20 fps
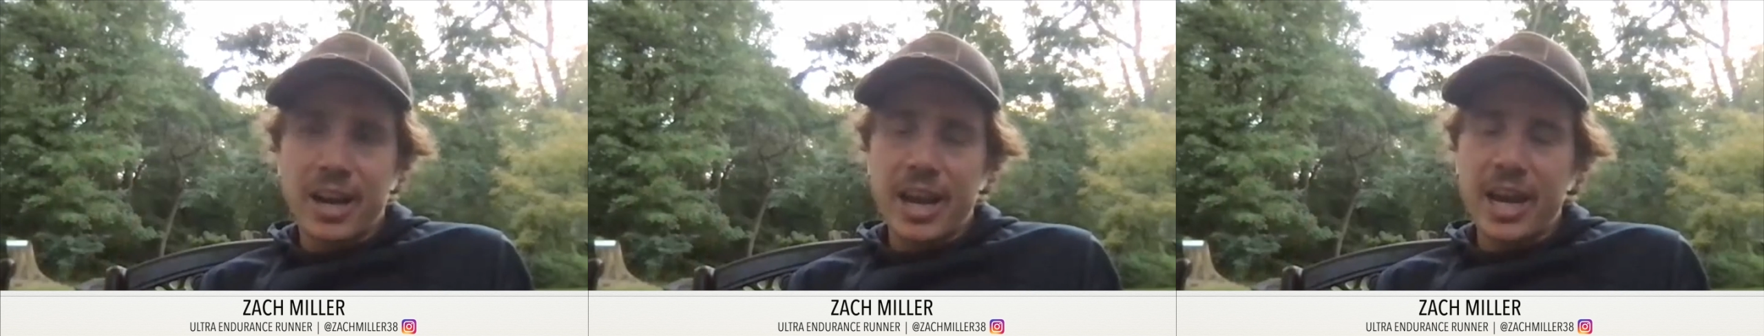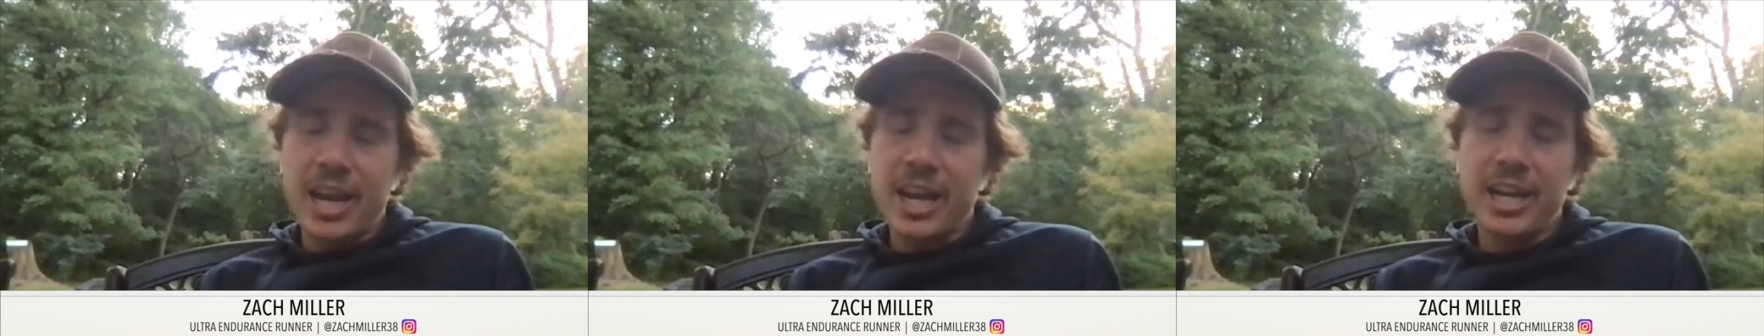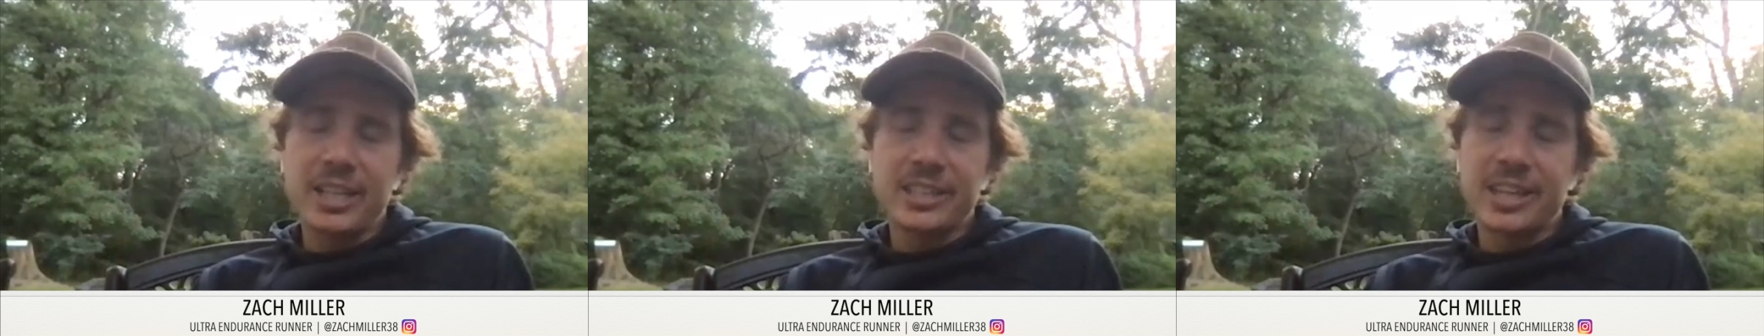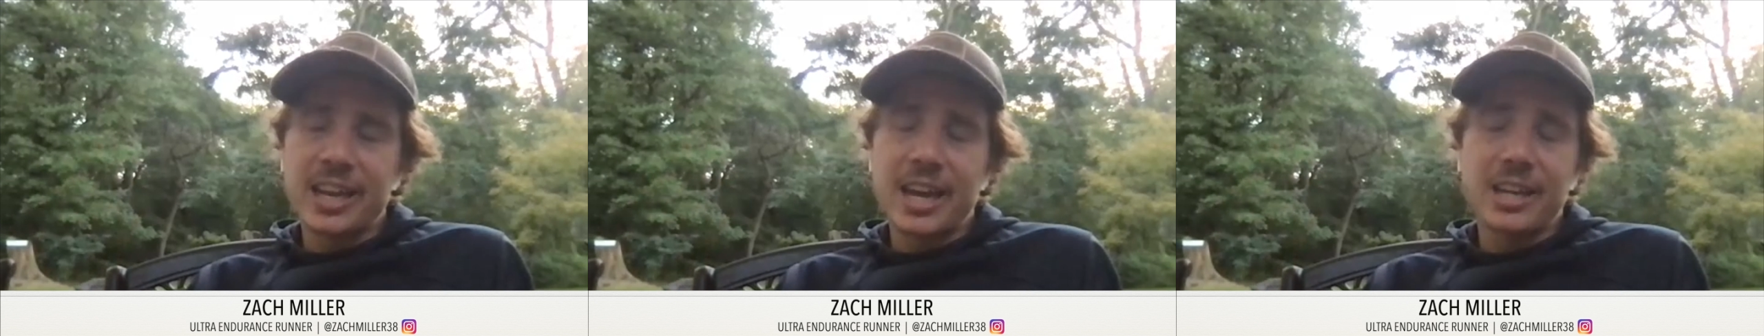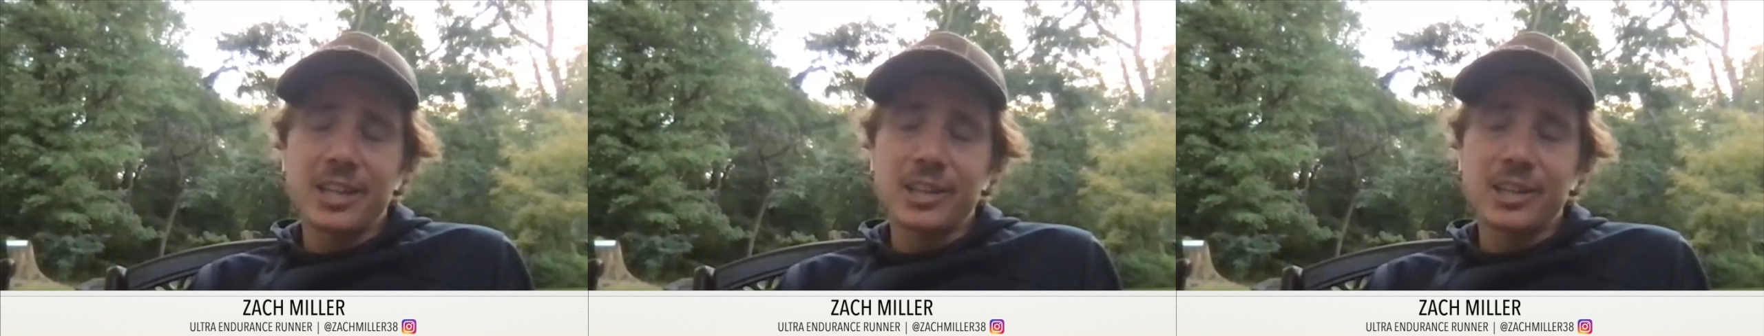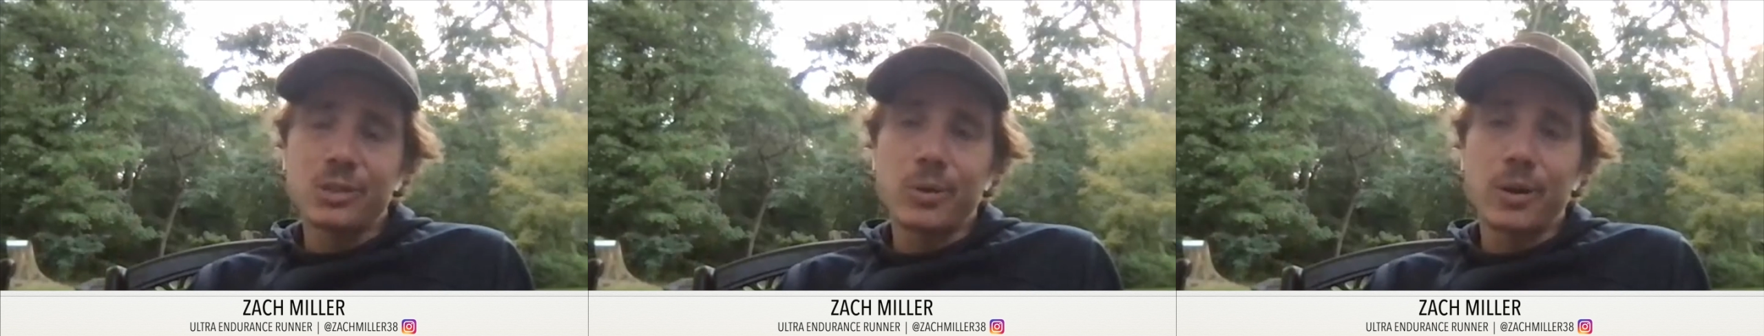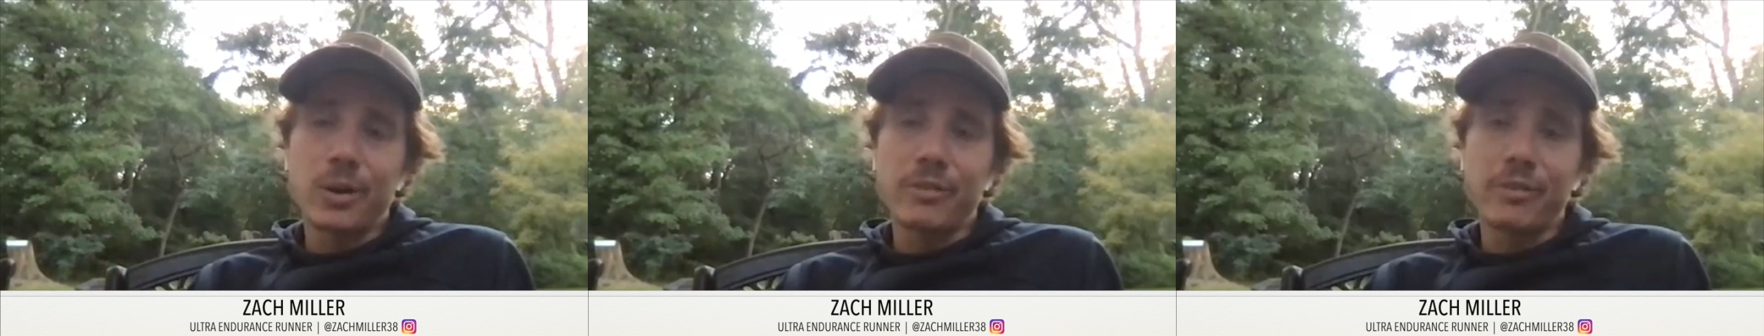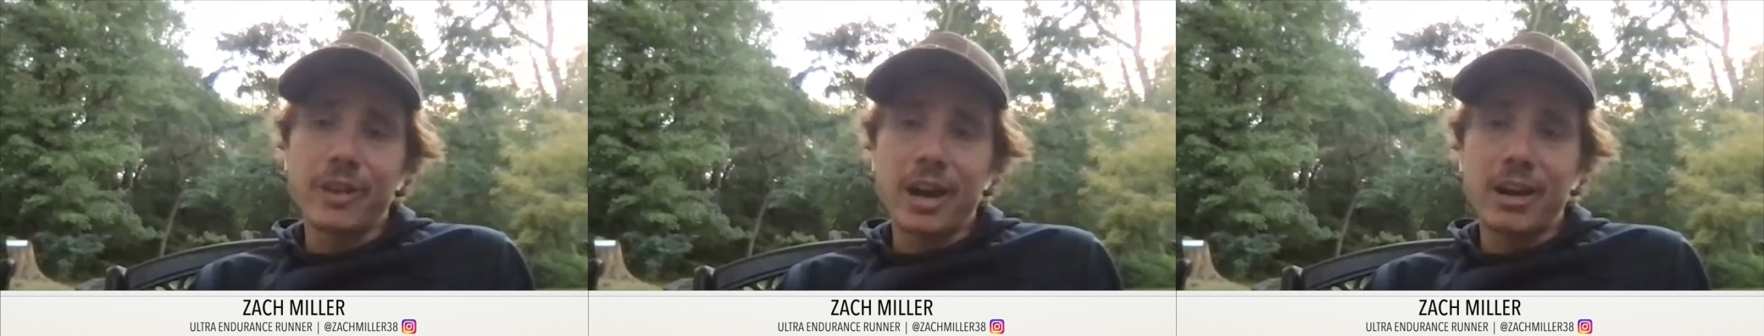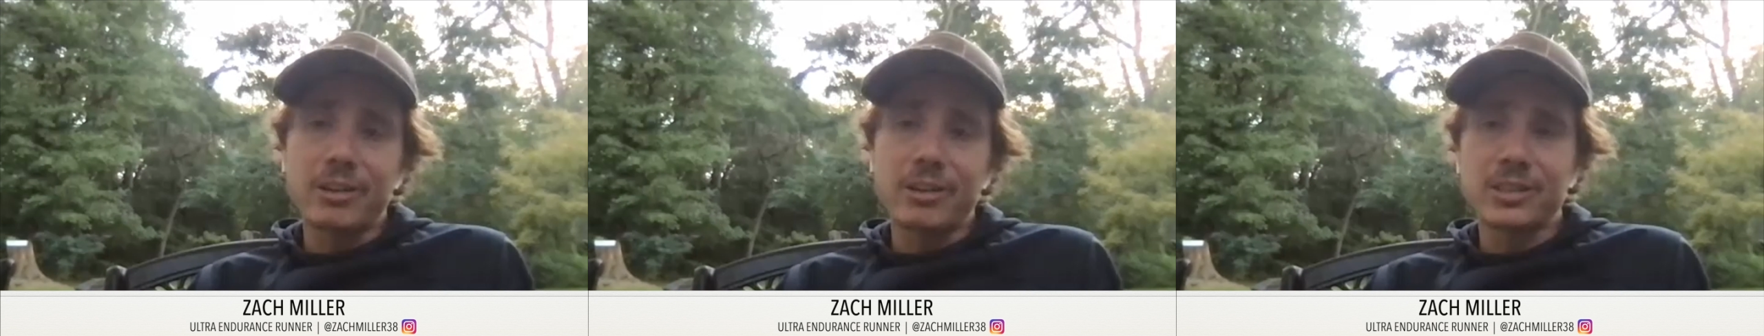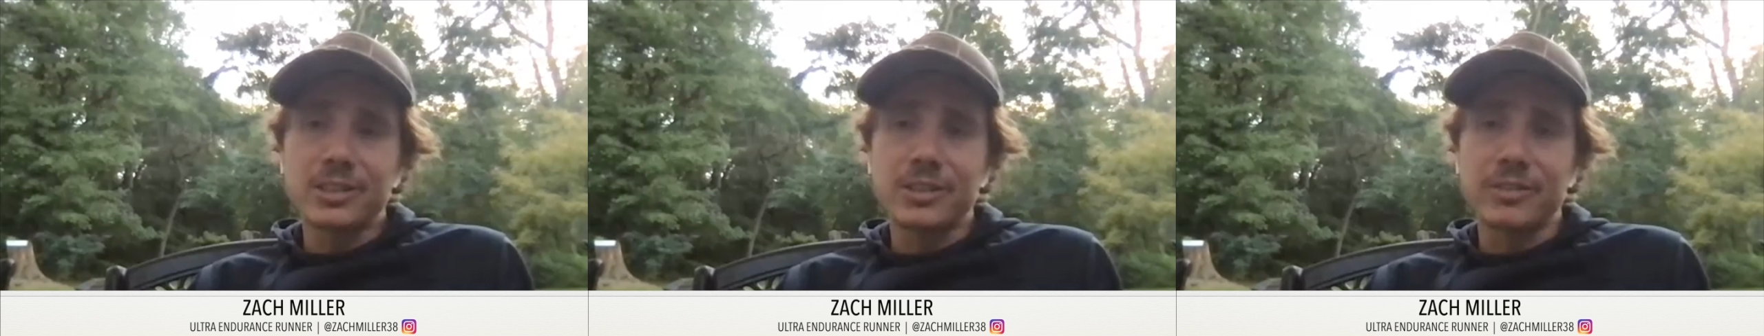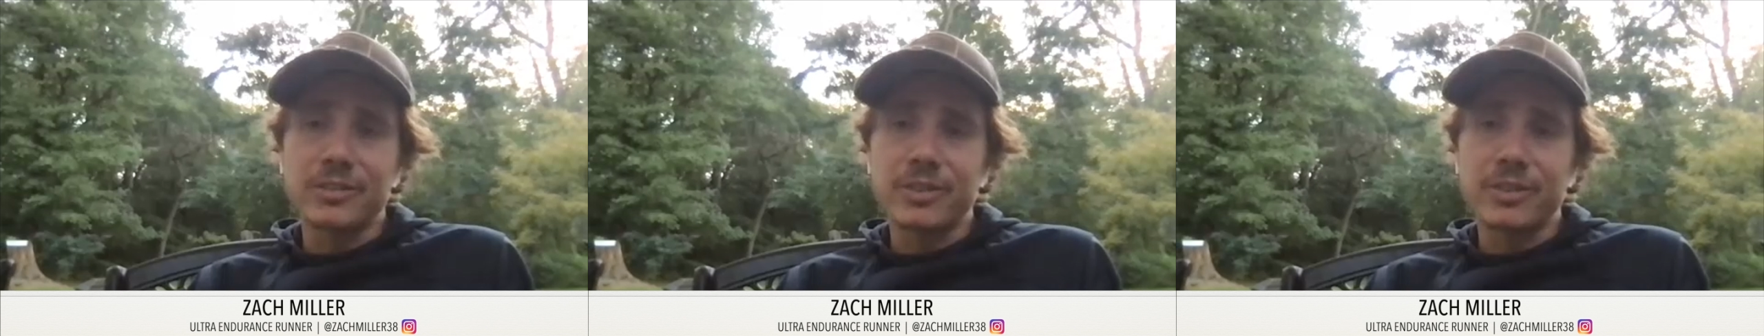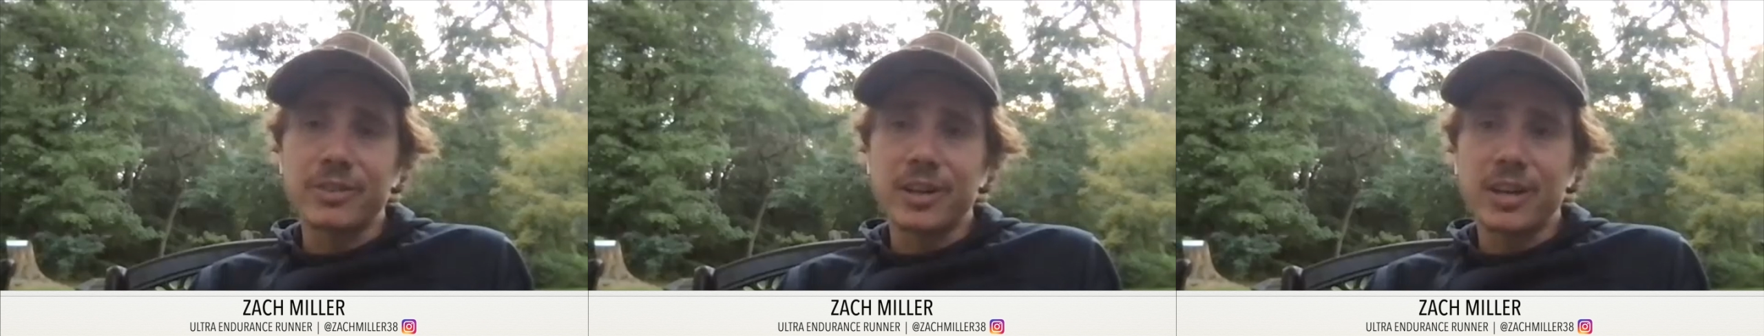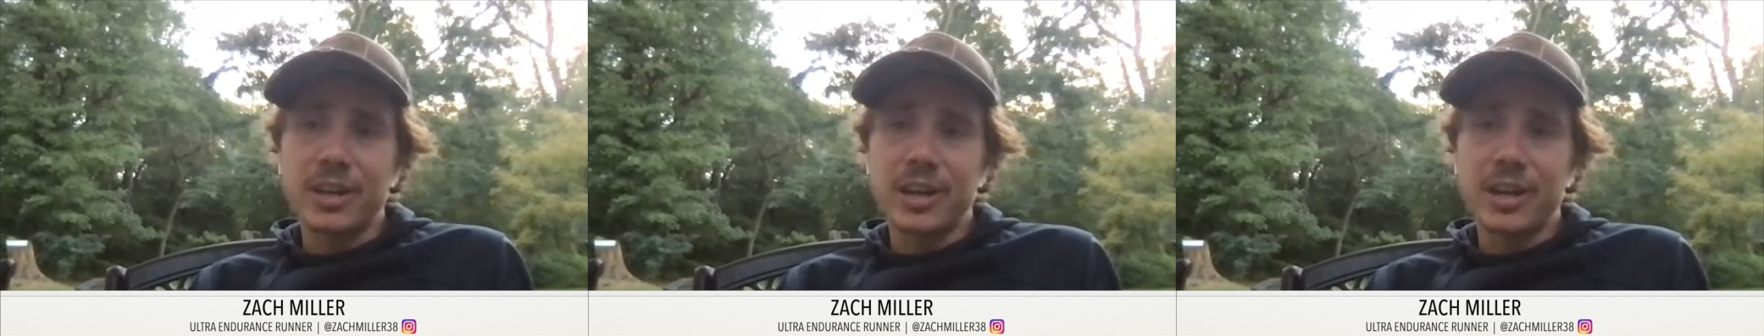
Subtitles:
8, 10, 12 hours of